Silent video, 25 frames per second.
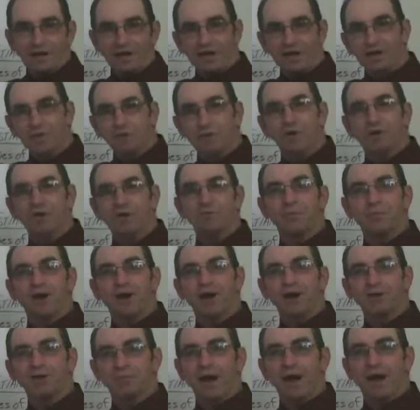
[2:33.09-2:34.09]
He went
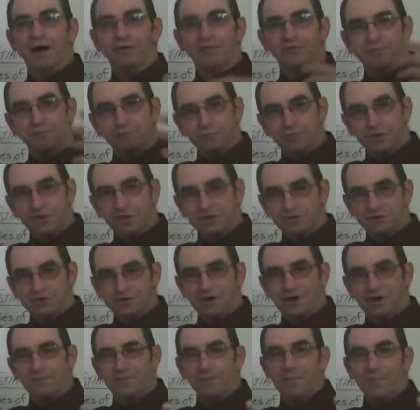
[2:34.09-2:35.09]
upon Mount
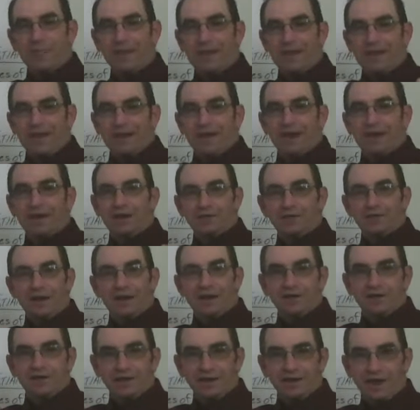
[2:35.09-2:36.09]
Pisgah, and
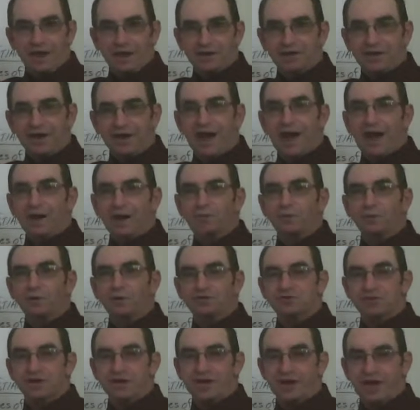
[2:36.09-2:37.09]
there he had died,
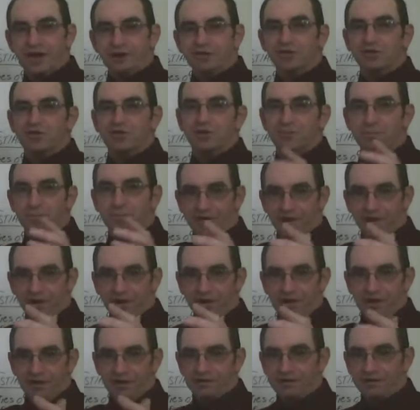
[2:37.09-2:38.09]
which ended the
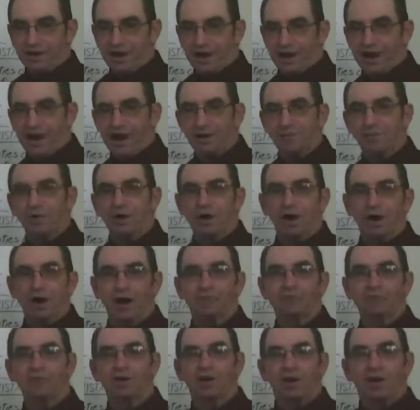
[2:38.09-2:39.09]
period time
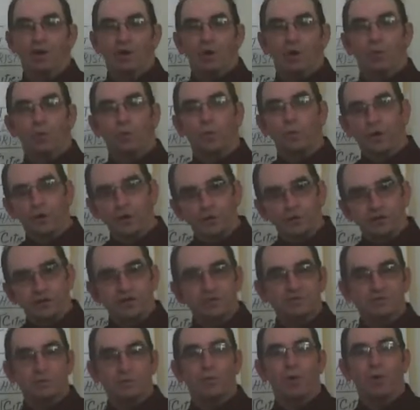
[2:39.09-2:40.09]
of
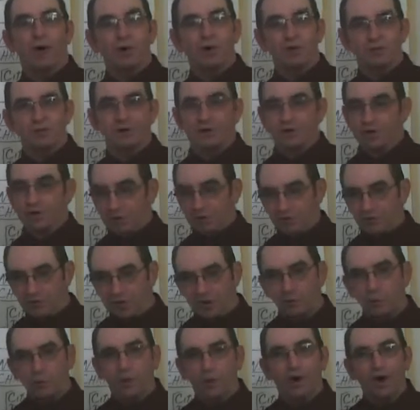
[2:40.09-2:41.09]
wilderness wandering, or
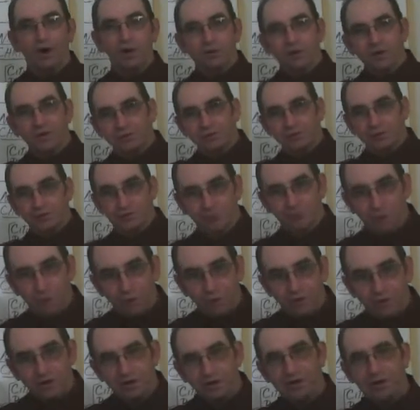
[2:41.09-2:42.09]
them wandering for
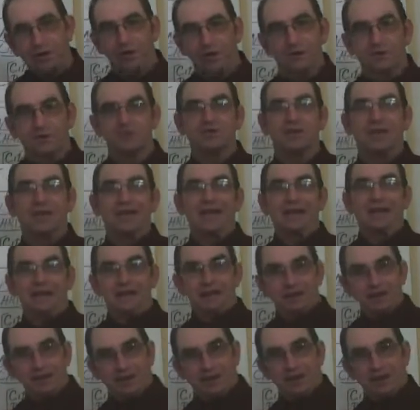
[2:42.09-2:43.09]
40 years
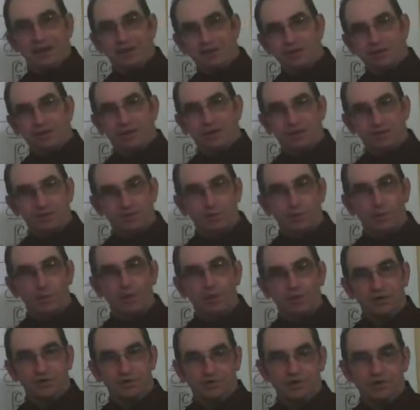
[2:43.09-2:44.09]
in the
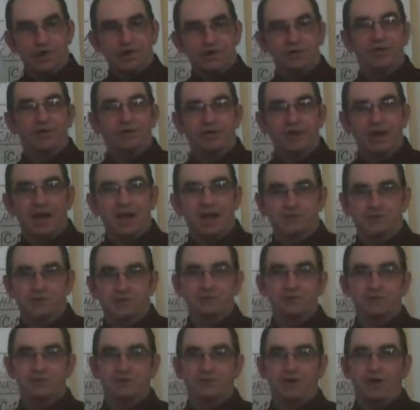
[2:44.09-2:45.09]
wilderness, in the
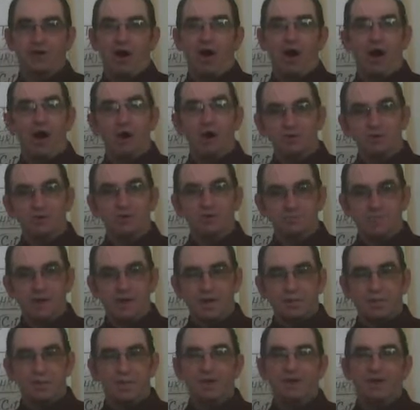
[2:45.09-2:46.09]
desert, so that all those
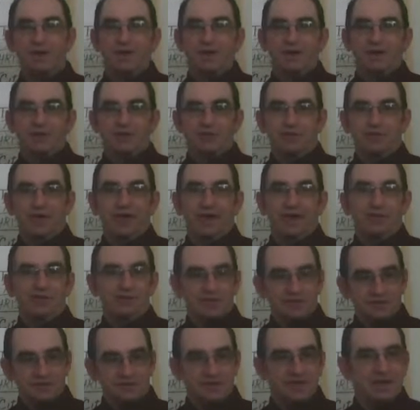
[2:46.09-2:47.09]
people then
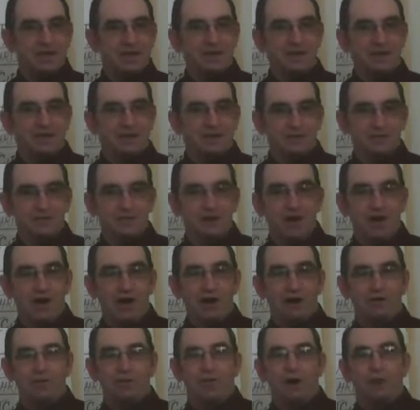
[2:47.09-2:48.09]
that sinned against
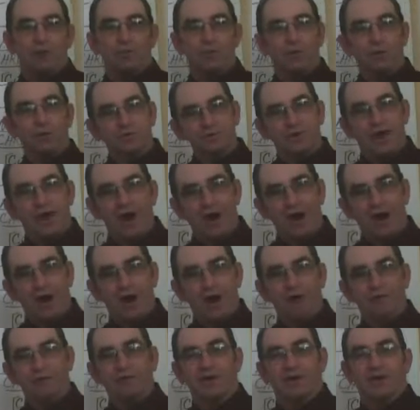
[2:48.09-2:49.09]
God would die
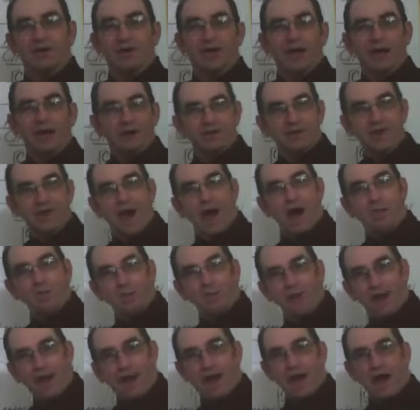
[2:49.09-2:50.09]
off. And now
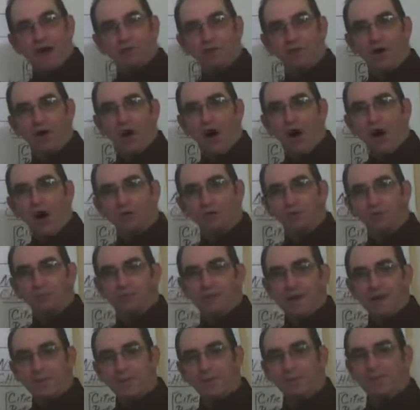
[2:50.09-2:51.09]
we have all the
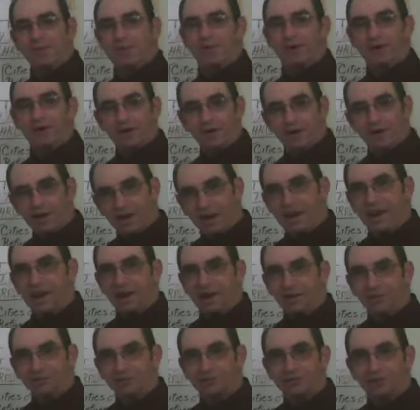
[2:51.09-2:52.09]
people that are
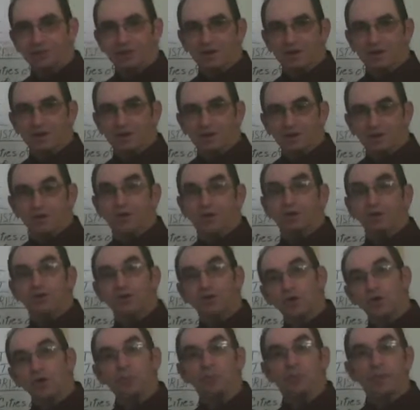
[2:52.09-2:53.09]
left, the
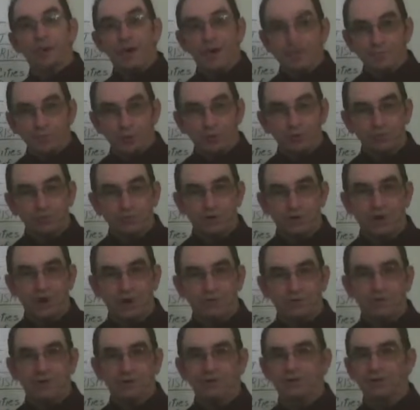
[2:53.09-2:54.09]
new people, to
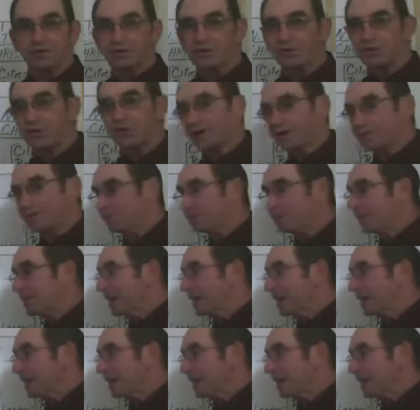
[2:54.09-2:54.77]
come into the thing.